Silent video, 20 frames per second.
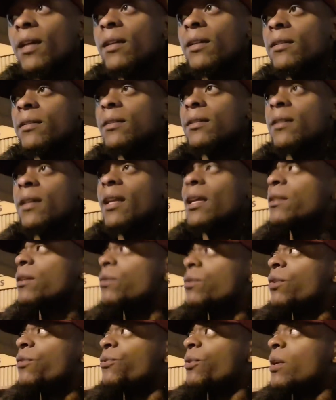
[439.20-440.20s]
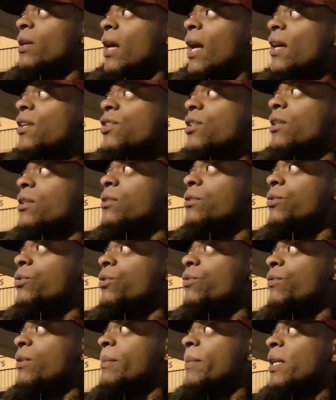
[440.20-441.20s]
Yeah. And I don't know if we're actually going to do
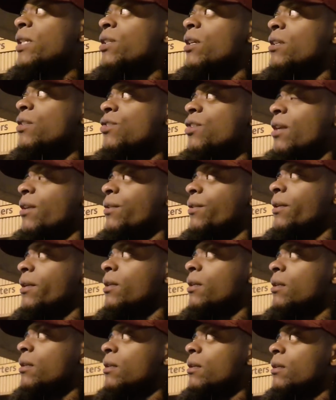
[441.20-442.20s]
the rematch in January.